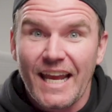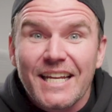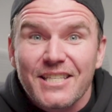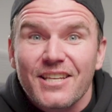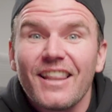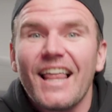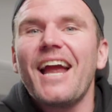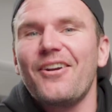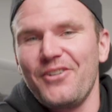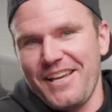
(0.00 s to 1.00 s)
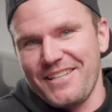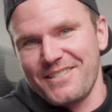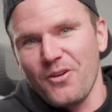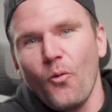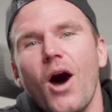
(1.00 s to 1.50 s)
It's
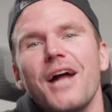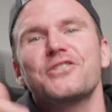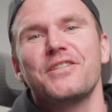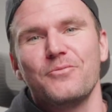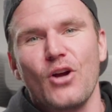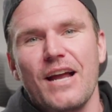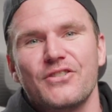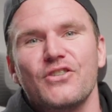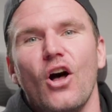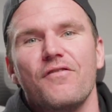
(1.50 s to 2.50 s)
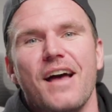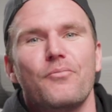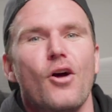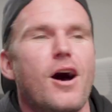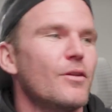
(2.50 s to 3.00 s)
hilarious. Watch them try to solve that
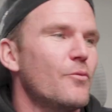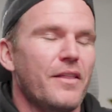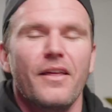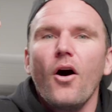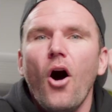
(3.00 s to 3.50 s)
problem with